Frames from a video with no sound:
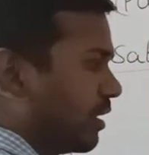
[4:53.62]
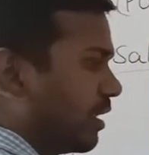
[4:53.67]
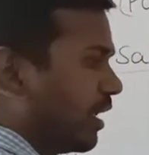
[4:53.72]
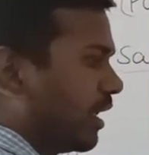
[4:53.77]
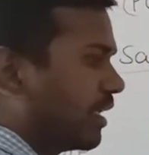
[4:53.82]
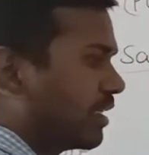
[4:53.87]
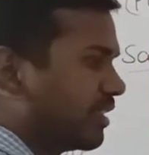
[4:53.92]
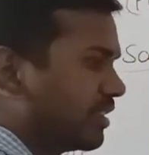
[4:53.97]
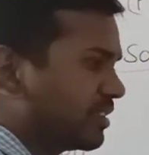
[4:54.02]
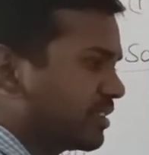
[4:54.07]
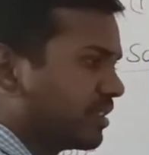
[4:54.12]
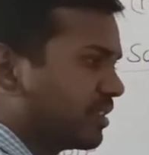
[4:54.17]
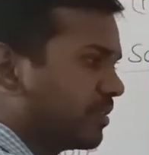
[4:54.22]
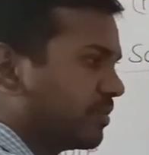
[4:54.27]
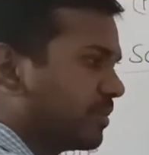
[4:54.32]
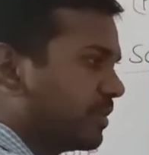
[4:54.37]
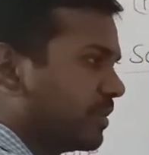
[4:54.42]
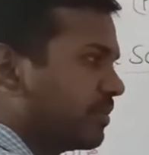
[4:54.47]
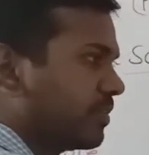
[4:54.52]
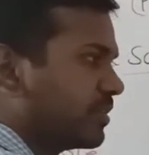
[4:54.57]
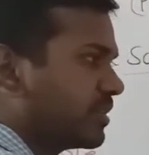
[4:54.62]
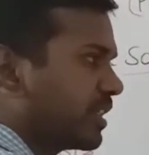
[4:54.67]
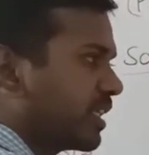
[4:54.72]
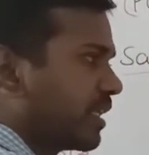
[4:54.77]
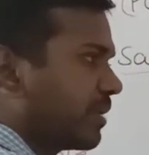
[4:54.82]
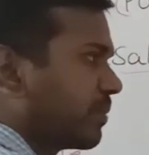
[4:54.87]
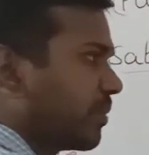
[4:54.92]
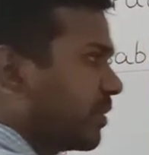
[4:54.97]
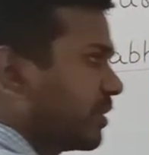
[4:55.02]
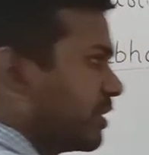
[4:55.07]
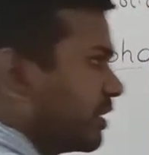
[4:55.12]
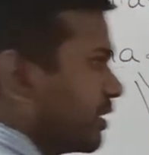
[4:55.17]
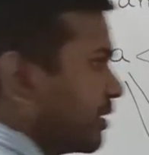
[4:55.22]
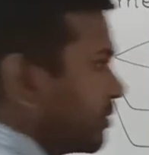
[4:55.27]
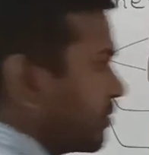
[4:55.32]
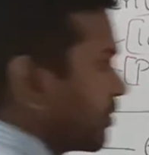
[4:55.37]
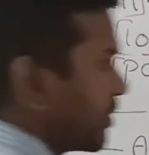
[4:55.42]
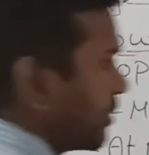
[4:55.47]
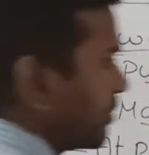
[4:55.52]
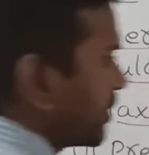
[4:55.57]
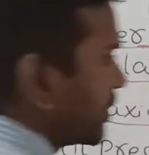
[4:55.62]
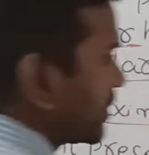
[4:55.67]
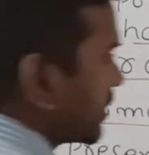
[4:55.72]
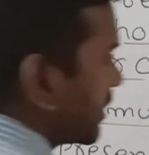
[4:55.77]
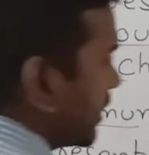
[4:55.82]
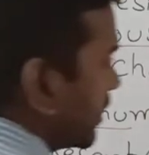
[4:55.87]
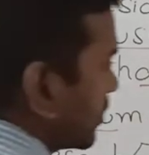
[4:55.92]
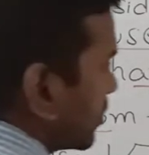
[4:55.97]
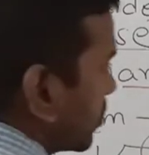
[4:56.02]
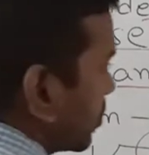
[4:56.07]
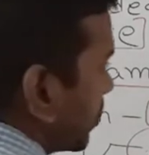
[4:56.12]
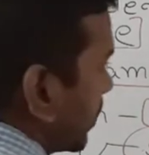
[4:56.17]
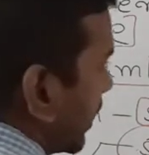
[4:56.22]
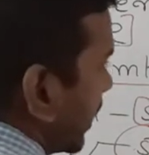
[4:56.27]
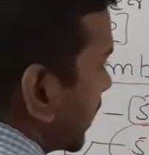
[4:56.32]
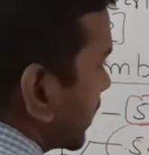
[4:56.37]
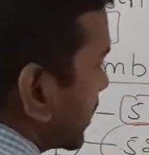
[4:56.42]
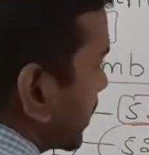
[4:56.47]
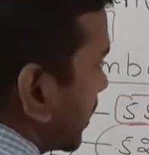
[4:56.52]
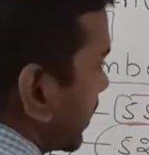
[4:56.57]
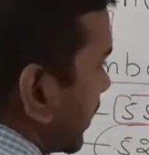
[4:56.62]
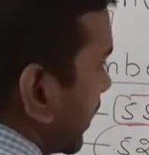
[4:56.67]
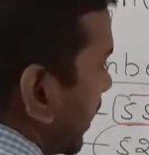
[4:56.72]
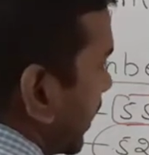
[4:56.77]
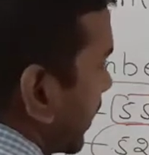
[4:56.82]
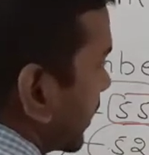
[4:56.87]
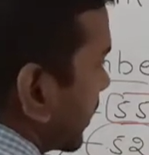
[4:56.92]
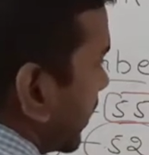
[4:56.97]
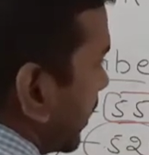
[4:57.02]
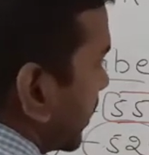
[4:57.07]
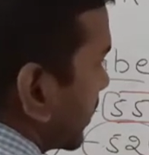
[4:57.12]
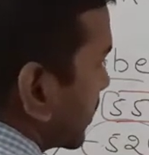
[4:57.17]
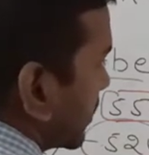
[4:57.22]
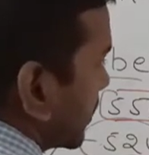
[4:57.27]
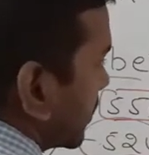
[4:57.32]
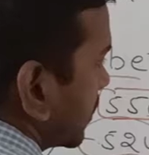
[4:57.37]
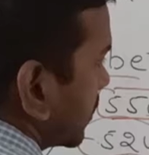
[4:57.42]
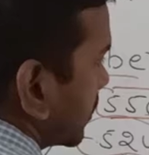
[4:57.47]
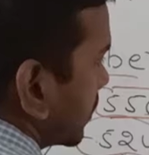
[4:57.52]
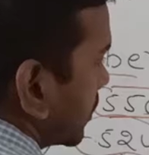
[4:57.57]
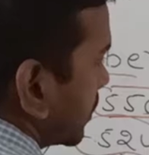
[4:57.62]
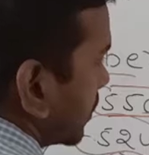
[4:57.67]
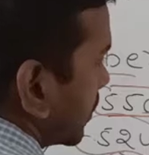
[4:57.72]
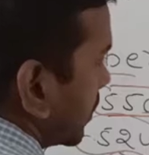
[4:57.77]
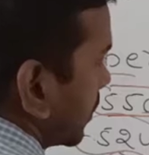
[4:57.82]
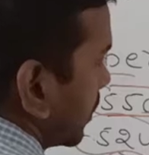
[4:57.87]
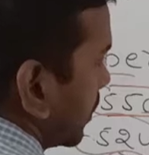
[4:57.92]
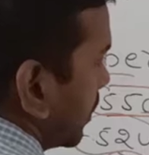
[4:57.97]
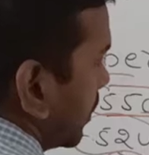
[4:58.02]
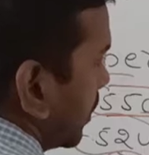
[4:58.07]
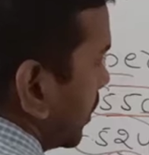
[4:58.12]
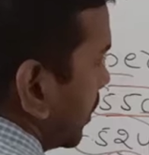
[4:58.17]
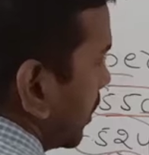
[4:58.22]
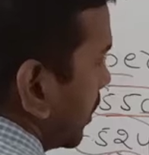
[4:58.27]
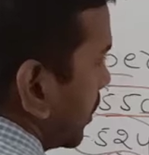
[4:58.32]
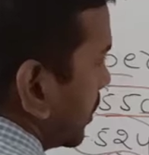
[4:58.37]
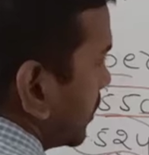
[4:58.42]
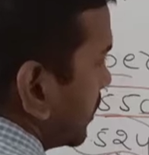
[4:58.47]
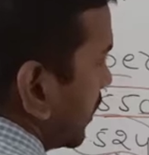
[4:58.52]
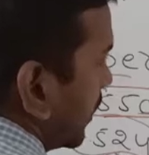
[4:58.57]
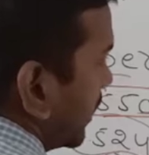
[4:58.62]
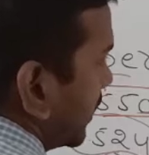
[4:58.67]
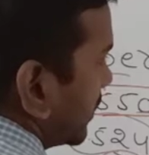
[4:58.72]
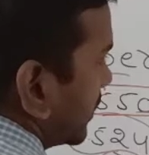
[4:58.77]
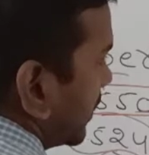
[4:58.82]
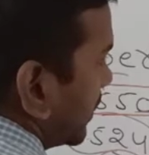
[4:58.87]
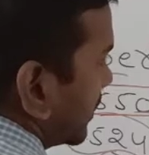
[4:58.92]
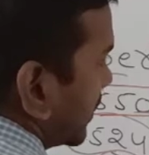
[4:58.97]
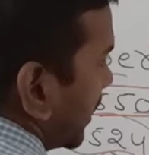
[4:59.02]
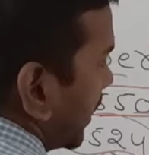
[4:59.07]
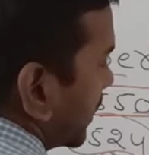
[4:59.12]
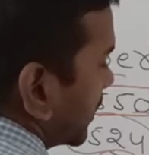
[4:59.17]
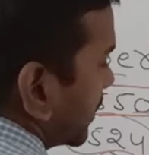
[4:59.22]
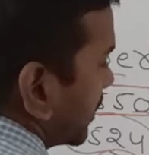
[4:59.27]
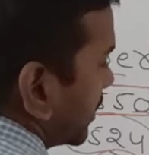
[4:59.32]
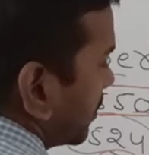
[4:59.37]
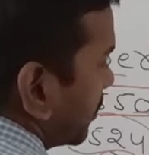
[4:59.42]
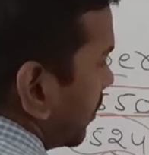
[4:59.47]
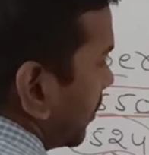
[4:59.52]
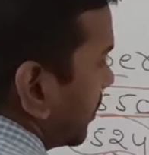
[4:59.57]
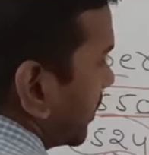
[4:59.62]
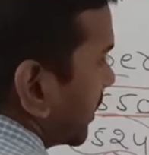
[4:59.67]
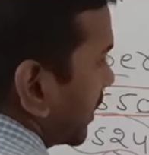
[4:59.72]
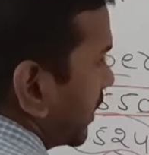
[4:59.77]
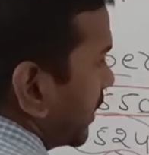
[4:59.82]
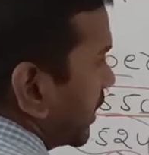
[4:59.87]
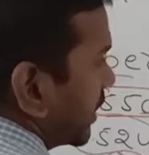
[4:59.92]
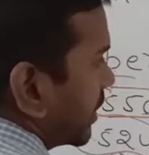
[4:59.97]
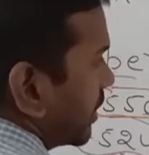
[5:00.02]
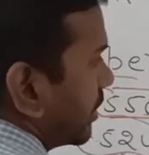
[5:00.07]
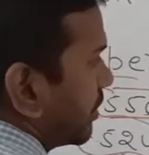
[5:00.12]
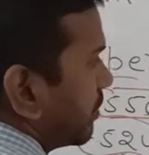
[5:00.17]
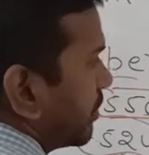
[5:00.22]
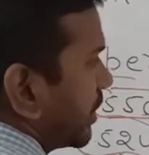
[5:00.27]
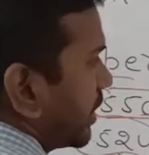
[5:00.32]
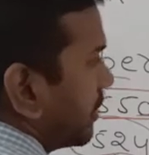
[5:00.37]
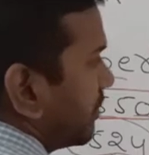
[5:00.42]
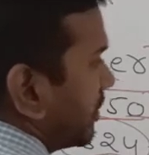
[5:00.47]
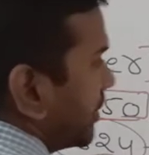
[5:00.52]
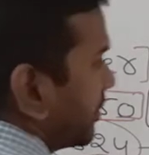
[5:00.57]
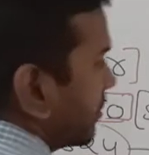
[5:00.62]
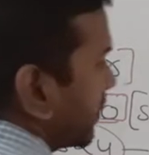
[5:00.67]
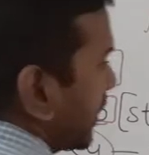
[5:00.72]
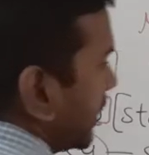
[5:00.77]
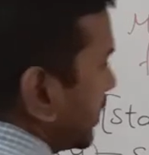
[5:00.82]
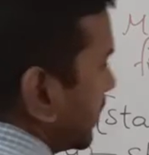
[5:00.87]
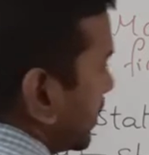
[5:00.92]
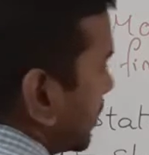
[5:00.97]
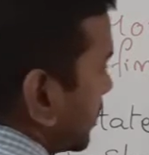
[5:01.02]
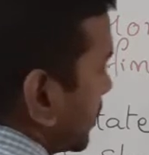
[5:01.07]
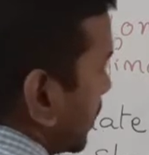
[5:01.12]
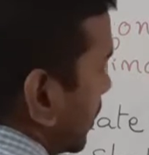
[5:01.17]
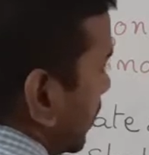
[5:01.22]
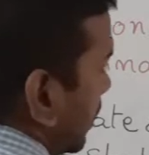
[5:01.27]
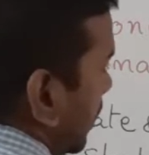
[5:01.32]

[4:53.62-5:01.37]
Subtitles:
and these peoples are appointed from the states through election, direct elections. Children, these elections will be conducted for every 5 years,